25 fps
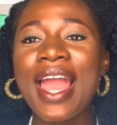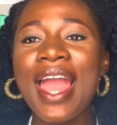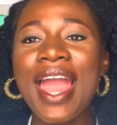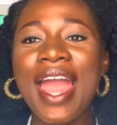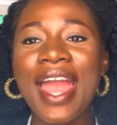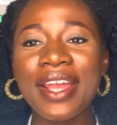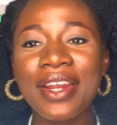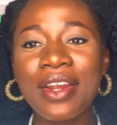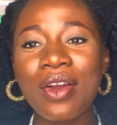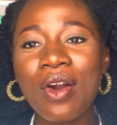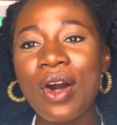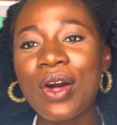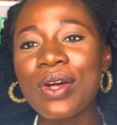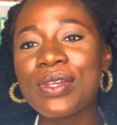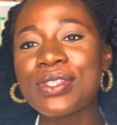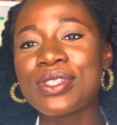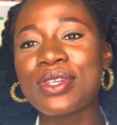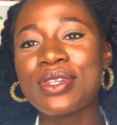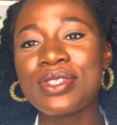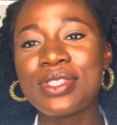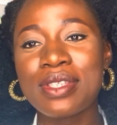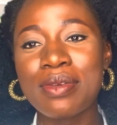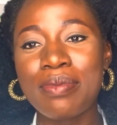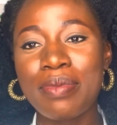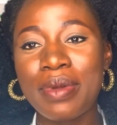and also
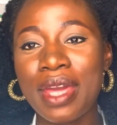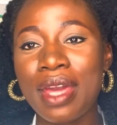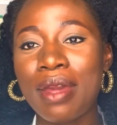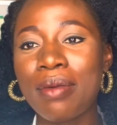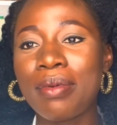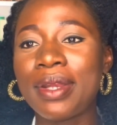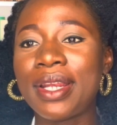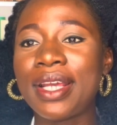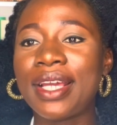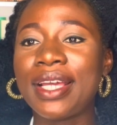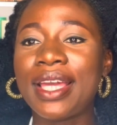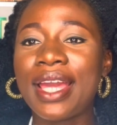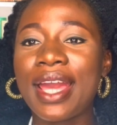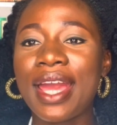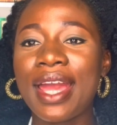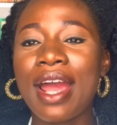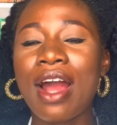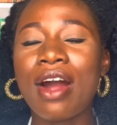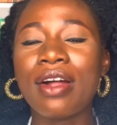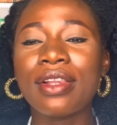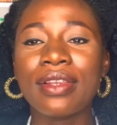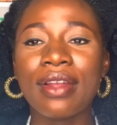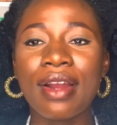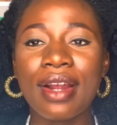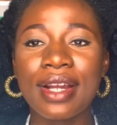to be able to get
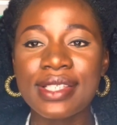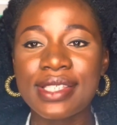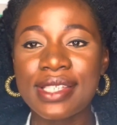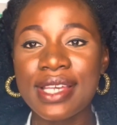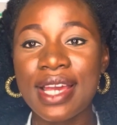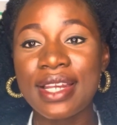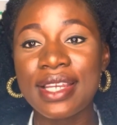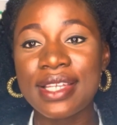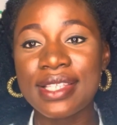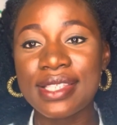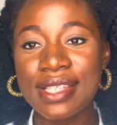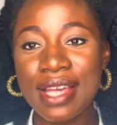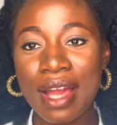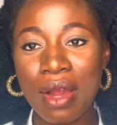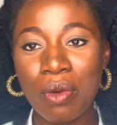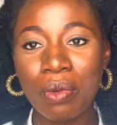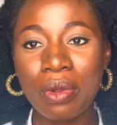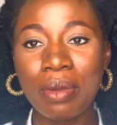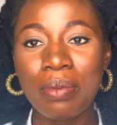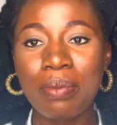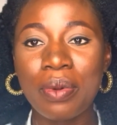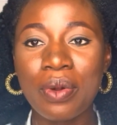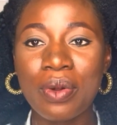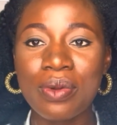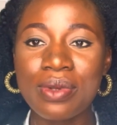alerts anytime we
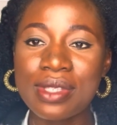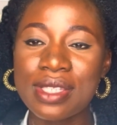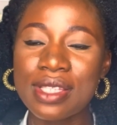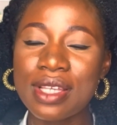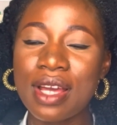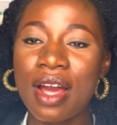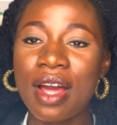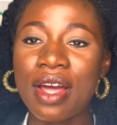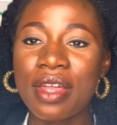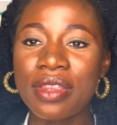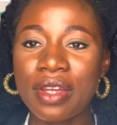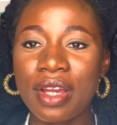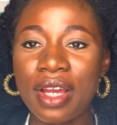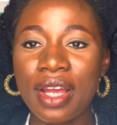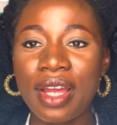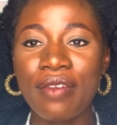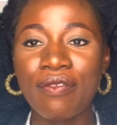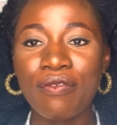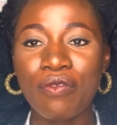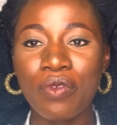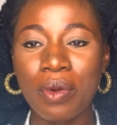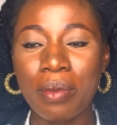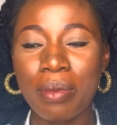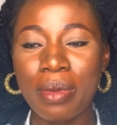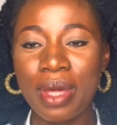post other
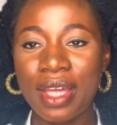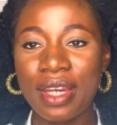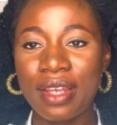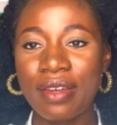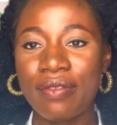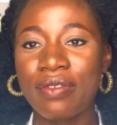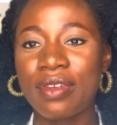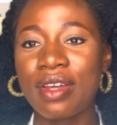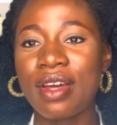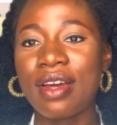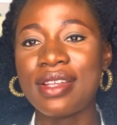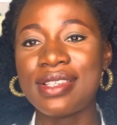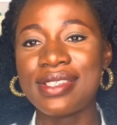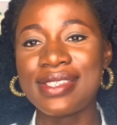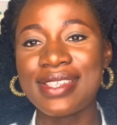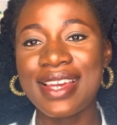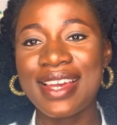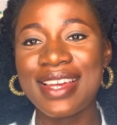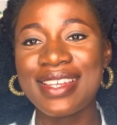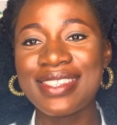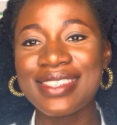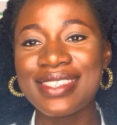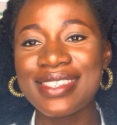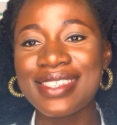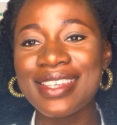informative
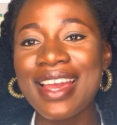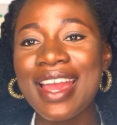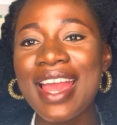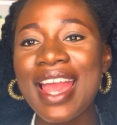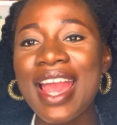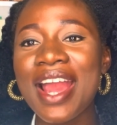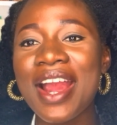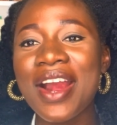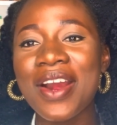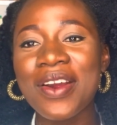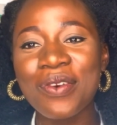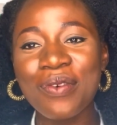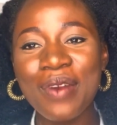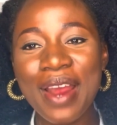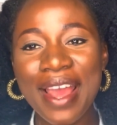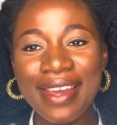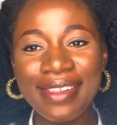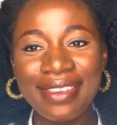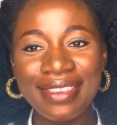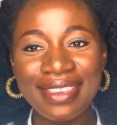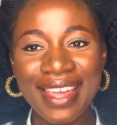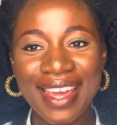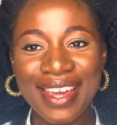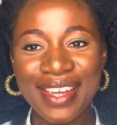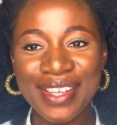content. All right,
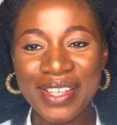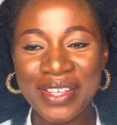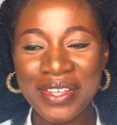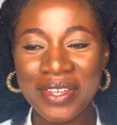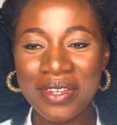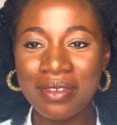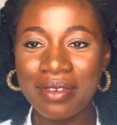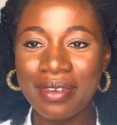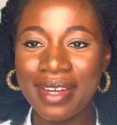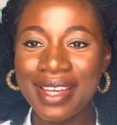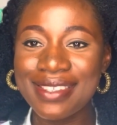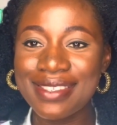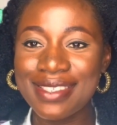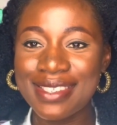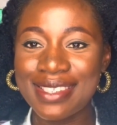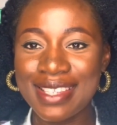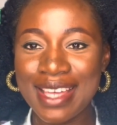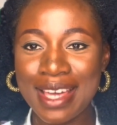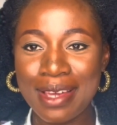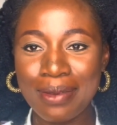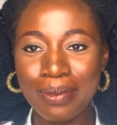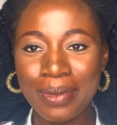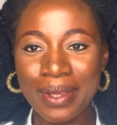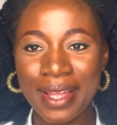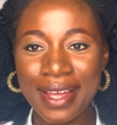thank you and
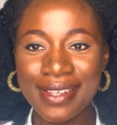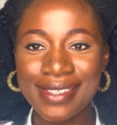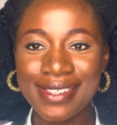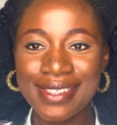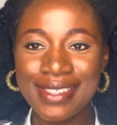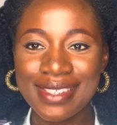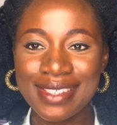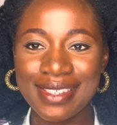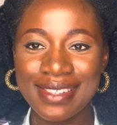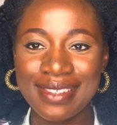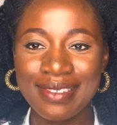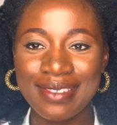stay blessed.